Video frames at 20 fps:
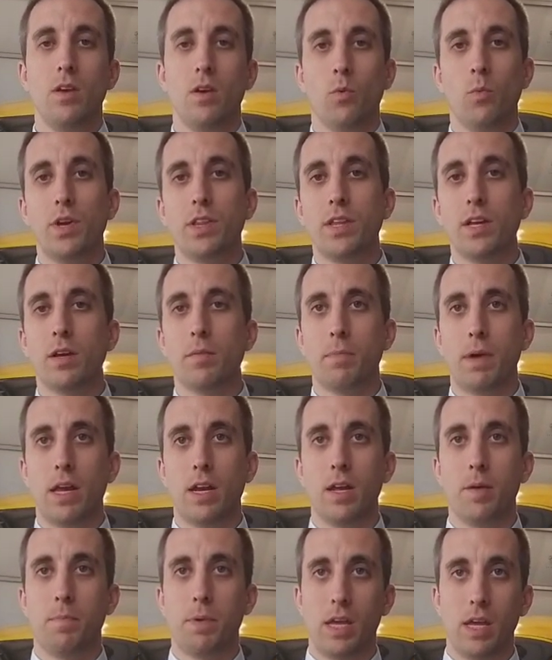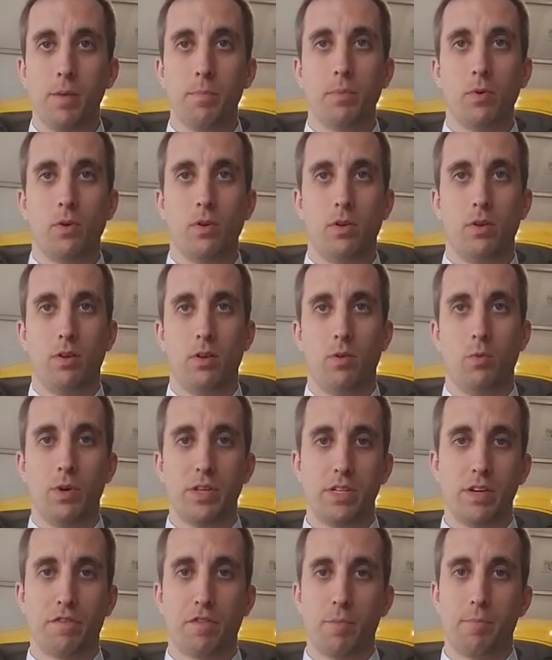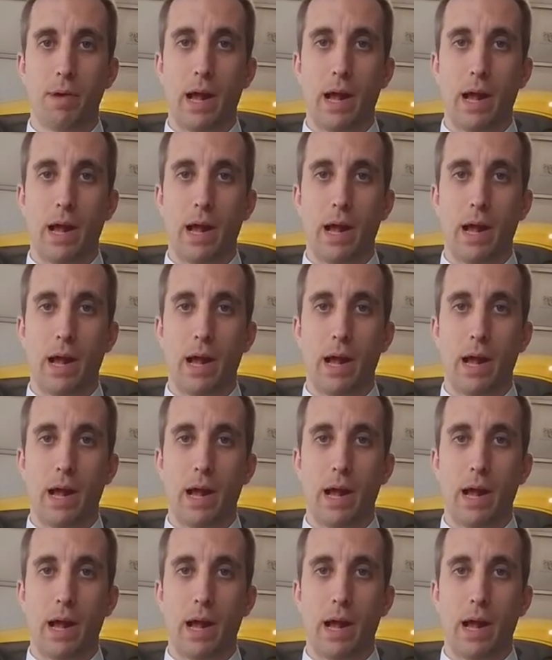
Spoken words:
We think many people with different